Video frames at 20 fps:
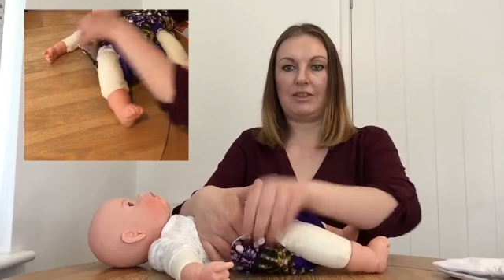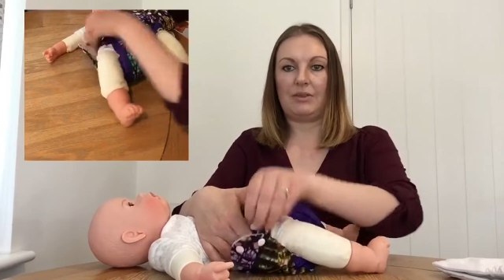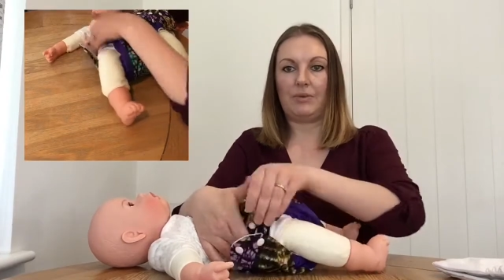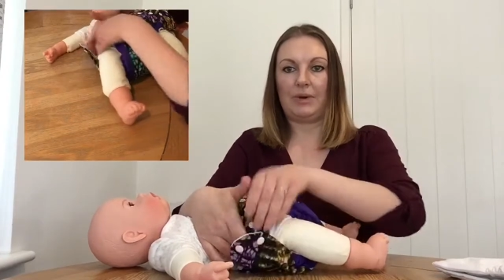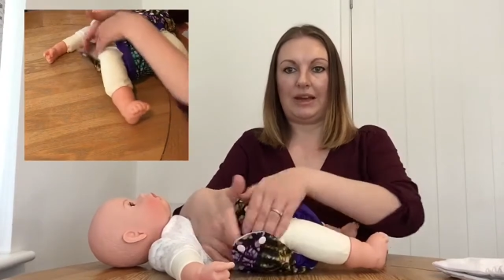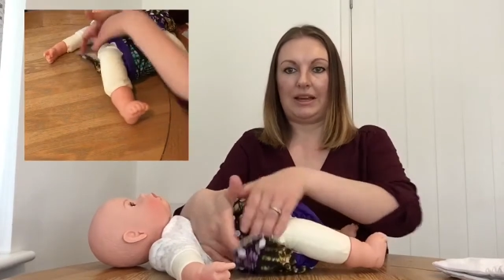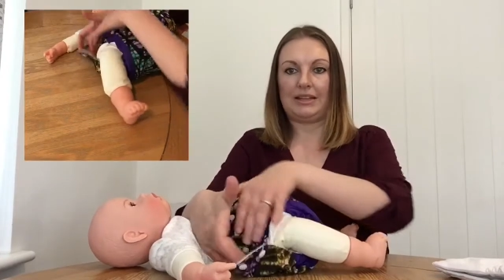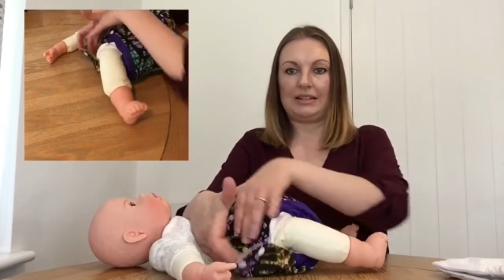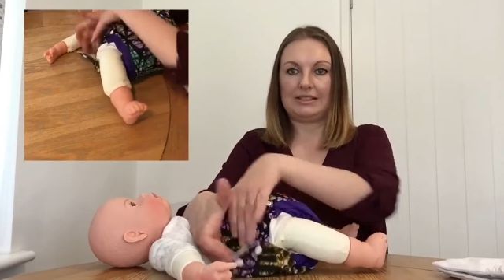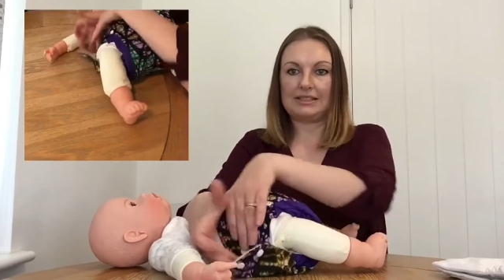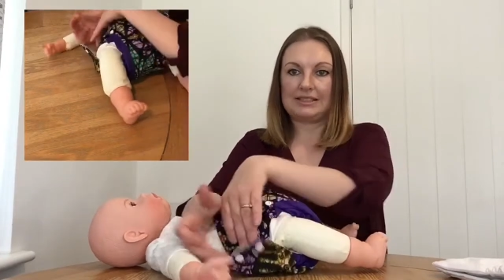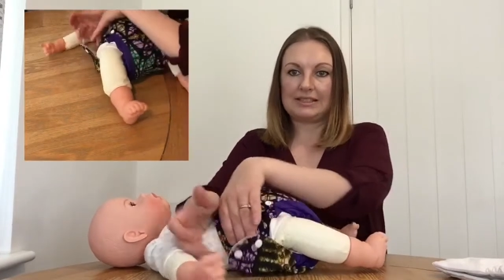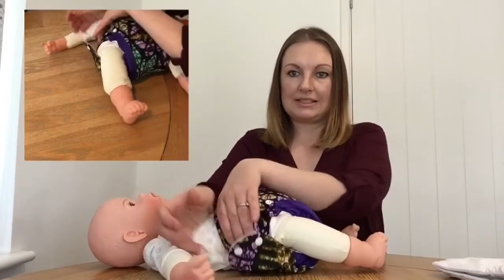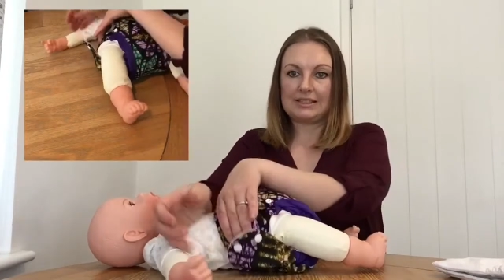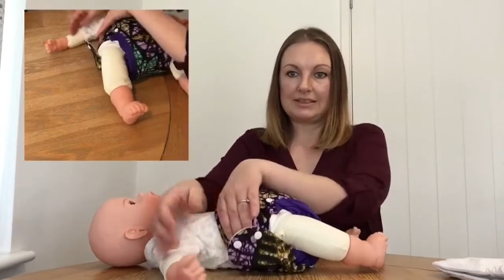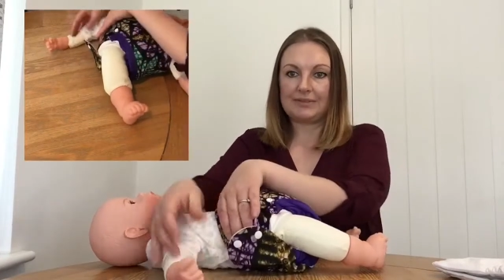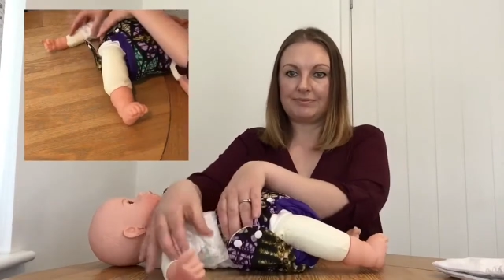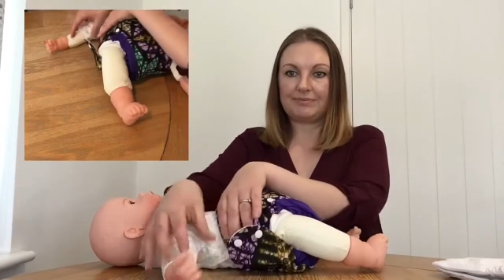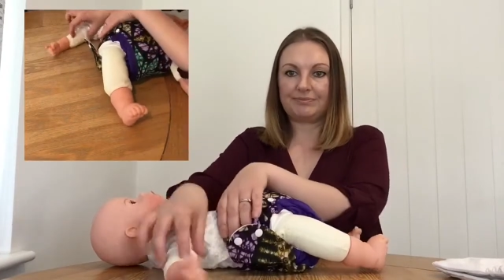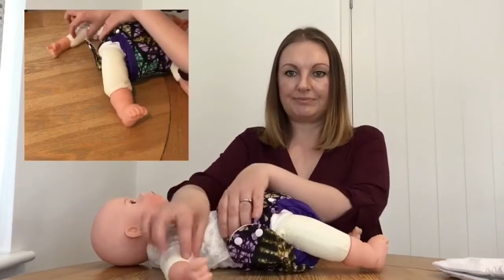the waist.
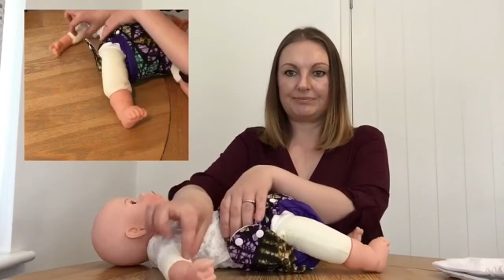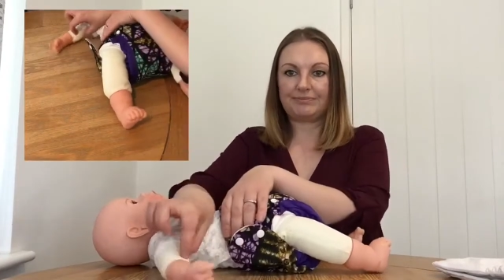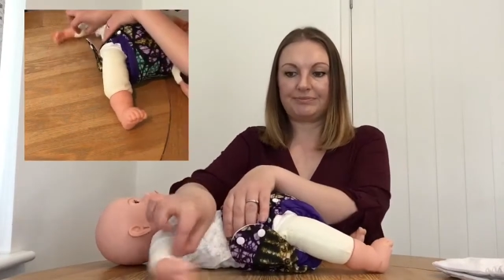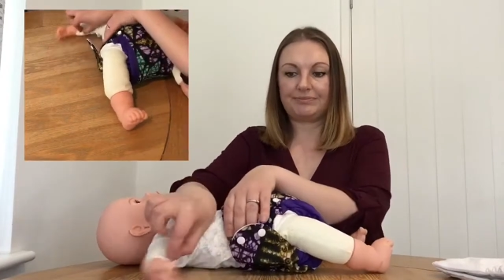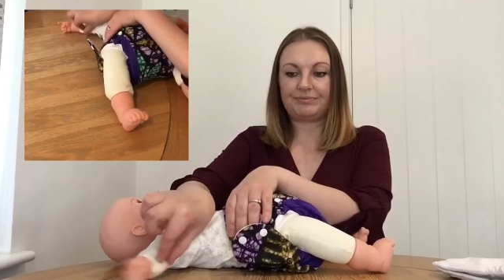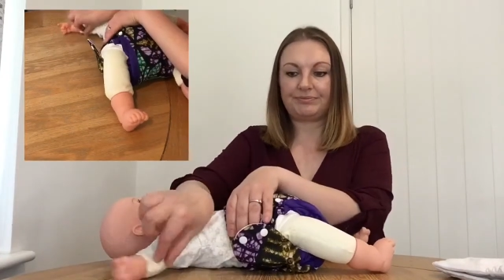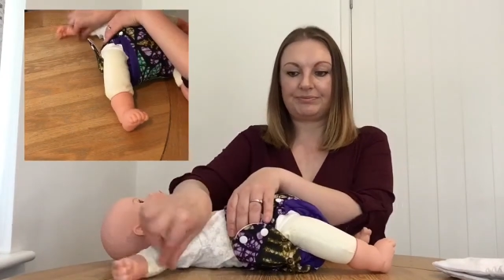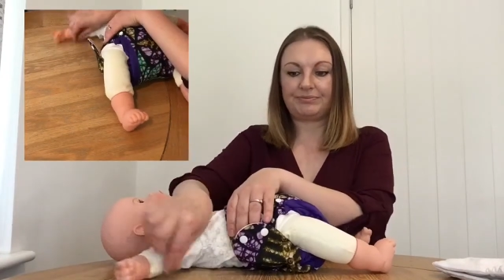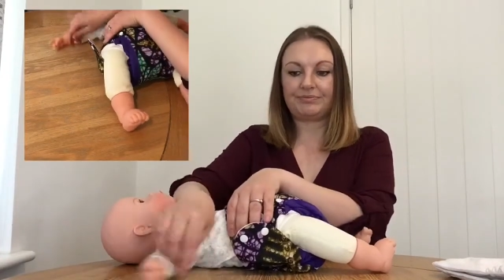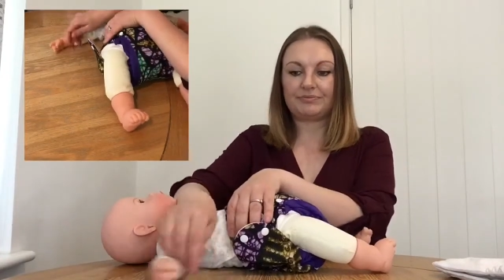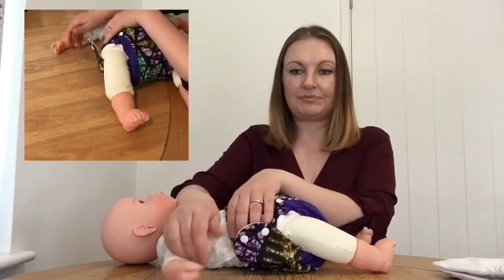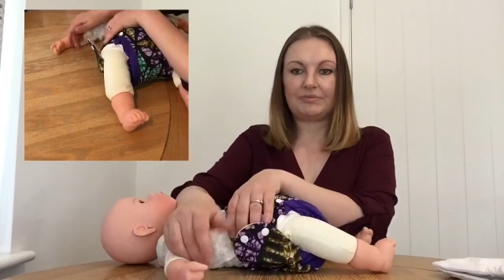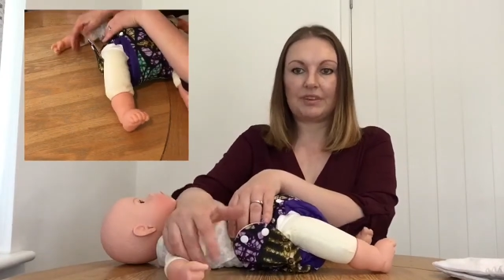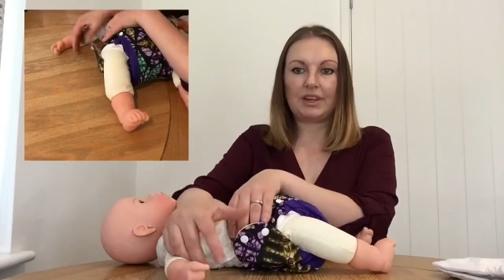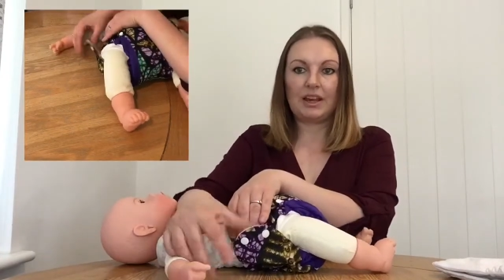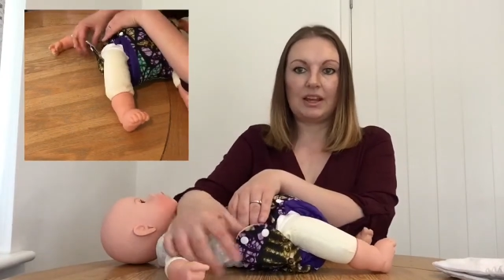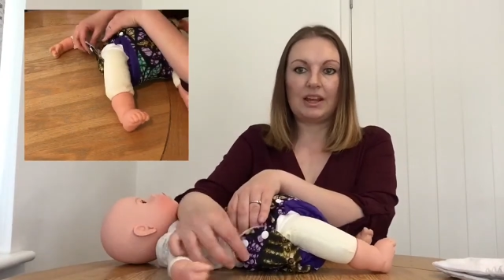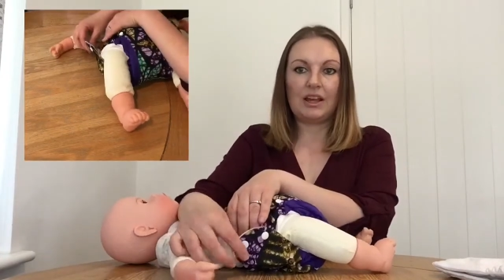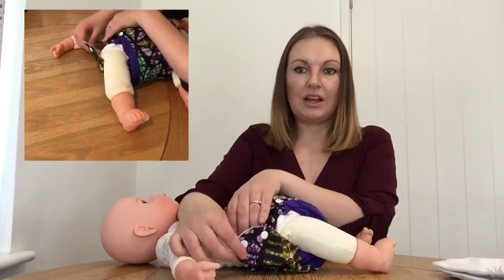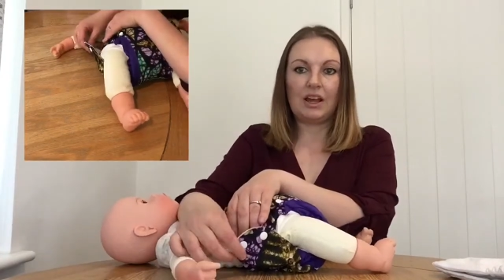
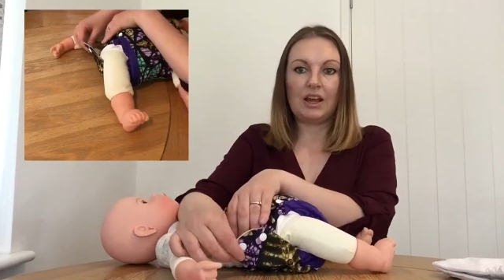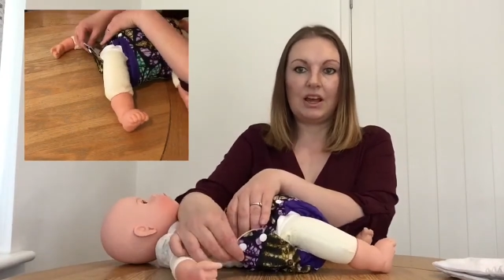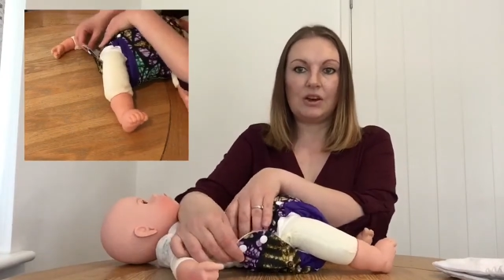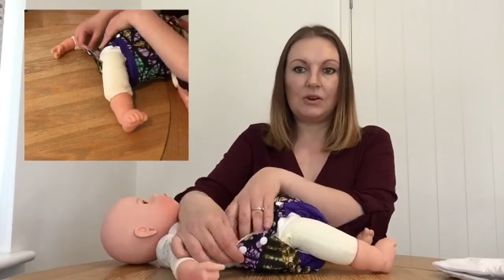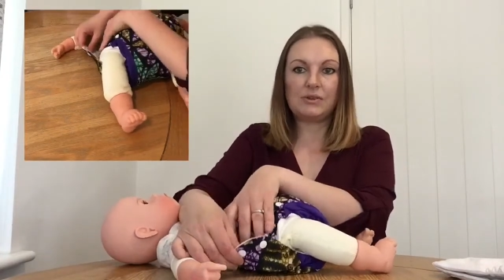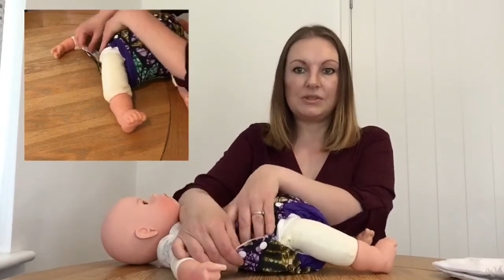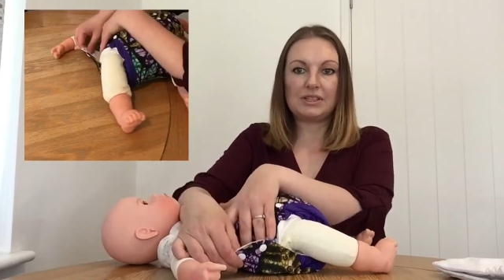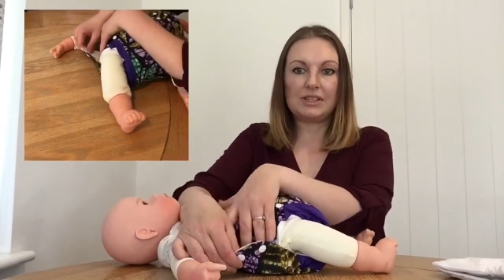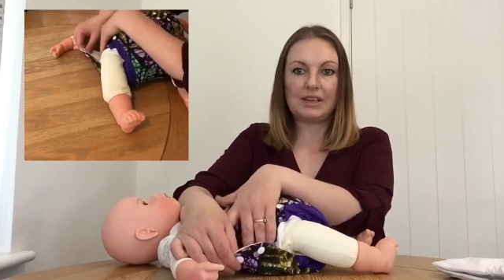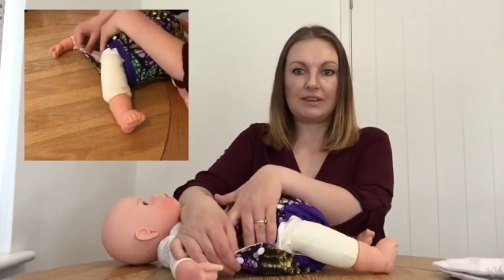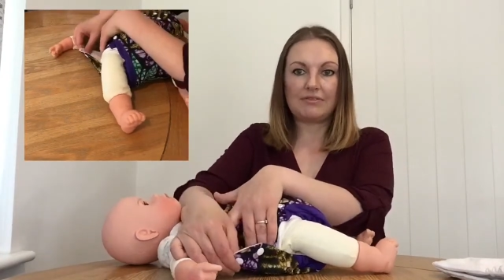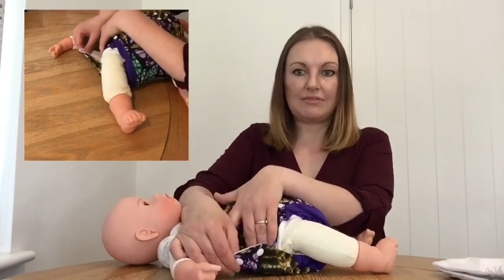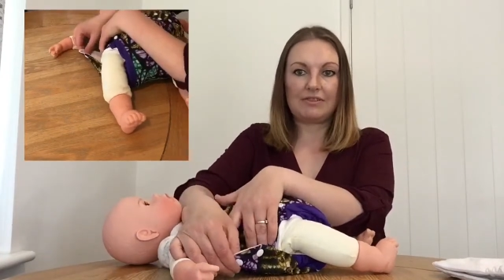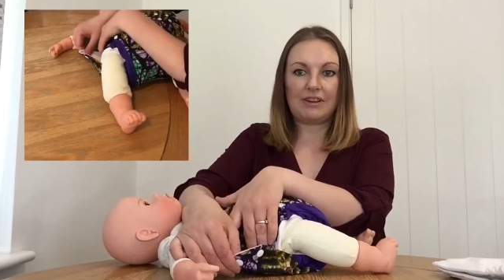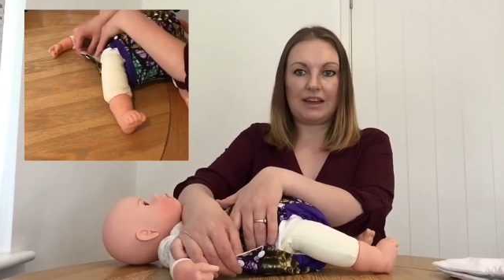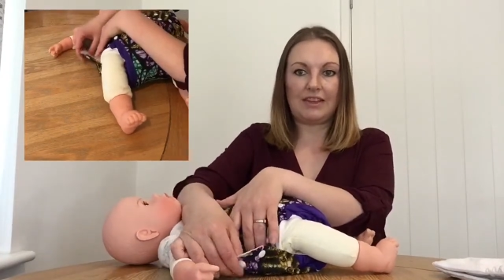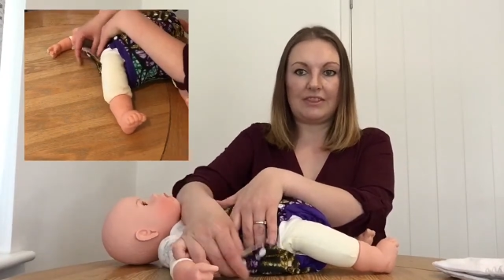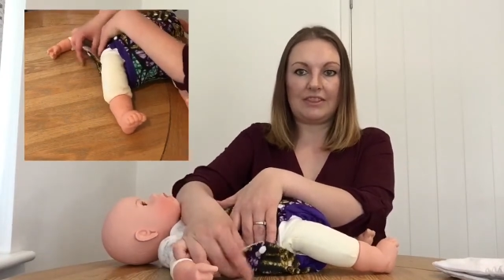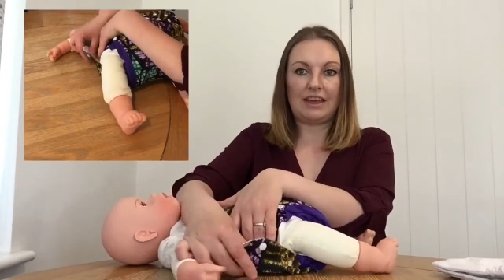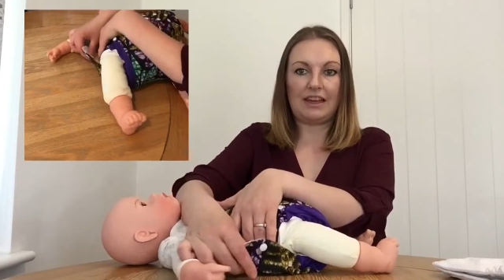Holding it
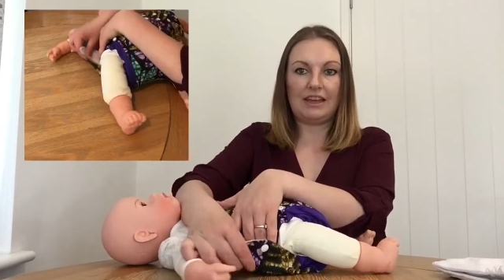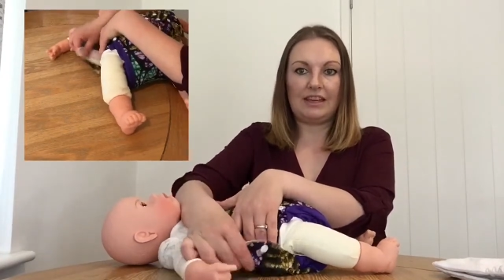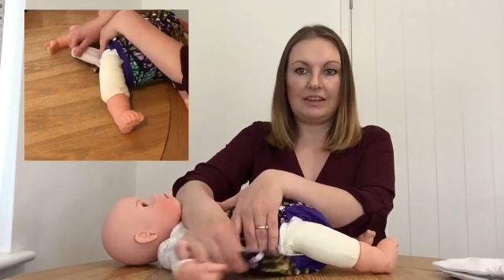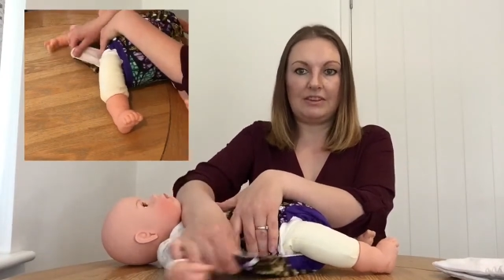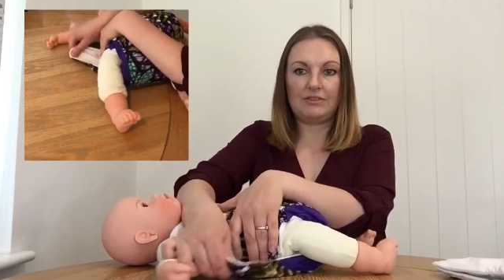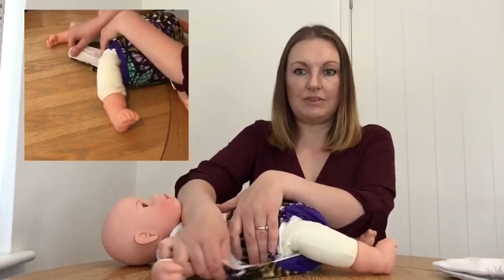flat then,